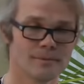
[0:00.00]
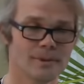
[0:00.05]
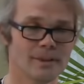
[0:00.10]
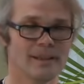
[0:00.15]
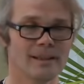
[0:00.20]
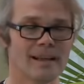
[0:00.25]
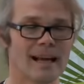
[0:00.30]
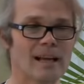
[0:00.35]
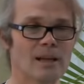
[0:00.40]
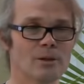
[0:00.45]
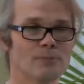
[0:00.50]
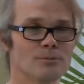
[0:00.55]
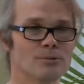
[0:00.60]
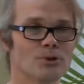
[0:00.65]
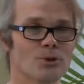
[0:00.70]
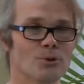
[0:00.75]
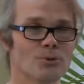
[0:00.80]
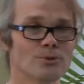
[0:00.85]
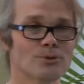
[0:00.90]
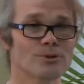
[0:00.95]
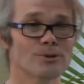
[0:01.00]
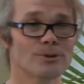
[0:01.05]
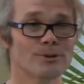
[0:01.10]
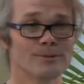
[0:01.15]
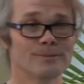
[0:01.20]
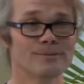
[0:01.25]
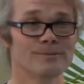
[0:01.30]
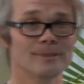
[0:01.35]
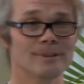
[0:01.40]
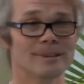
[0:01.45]
in alum salts
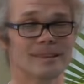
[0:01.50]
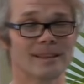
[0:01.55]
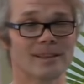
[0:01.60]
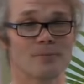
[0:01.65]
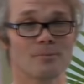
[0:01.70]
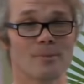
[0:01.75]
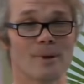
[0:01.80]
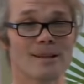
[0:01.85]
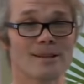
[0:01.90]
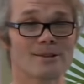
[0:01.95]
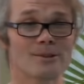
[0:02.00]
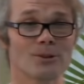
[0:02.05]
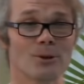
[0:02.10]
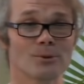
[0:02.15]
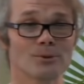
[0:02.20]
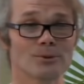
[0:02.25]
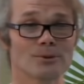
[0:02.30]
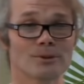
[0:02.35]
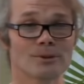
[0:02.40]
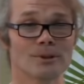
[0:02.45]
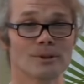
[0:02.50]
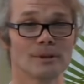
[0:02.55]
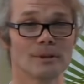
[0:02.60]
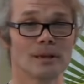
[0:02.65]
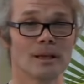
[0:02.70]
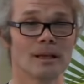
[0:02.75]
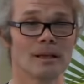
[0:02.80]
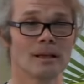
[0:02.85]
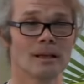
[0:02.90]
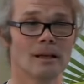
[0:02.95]
instead of bath salts,
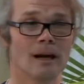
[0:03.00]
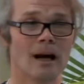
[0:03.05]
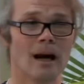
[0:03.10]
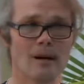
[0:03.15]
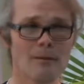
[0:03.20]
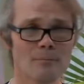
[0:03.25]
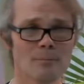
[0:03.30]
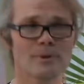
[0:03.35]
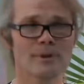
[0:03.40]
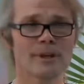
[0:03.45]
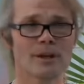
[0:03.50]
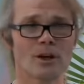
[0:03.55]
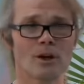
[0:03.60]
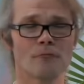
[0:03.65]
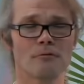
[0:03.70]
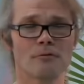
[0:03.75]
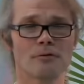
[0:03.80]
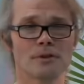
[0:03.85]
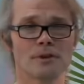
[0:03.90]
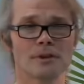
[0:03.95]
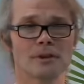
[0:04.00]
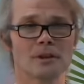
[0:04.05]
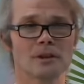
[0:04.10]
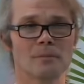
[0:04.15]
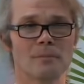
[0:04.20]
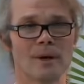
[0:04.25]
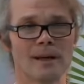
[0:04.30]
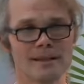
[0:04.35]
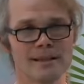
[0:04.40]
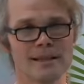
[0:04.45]
I'm pretty confident
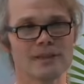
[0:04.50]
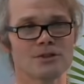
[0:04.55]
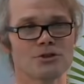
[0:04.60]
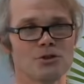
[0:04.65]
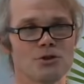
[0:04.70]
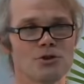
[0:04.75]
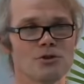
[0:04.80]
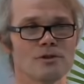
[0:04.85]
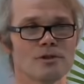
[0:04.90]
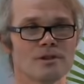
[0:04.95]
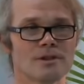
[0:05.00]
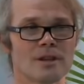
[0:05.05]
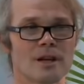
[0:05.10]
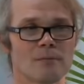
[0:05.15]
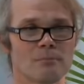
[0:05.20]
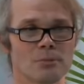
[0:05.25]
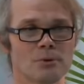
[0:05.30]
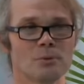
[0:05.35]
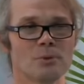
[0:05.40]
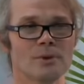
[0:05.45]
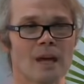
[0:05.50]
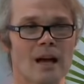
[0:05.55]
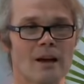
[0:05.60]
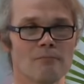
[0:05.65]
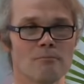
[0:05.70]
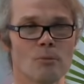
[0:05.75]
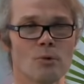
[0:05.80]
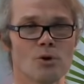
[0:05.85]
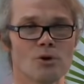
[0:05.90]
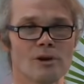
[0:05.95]
that my next urine sample would
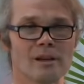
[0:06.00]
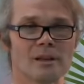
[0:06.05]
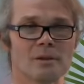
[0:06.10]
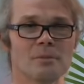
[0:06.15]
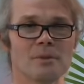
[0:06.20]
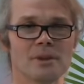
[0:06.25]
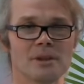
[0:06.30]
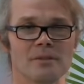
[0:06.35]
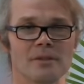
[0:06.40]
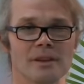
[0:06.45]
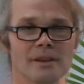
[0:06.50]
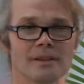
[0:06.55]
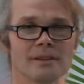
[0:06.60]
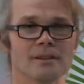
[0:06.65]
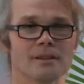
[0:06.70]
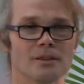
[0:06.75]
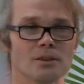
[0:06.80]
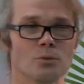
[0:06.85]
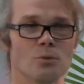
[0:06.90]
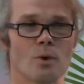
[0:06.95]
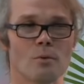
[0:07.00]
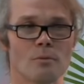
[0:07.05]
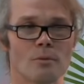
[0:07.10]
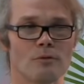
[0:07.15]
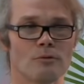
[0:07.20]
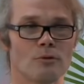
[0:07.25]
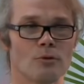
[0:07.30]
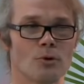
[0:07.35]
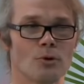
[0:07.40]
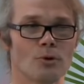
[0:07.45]
have more aluminium in it than the one
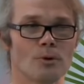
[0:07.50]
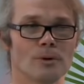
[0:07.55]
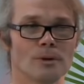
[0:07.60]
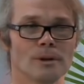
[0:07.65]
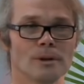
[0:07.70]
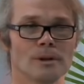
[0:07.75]
before.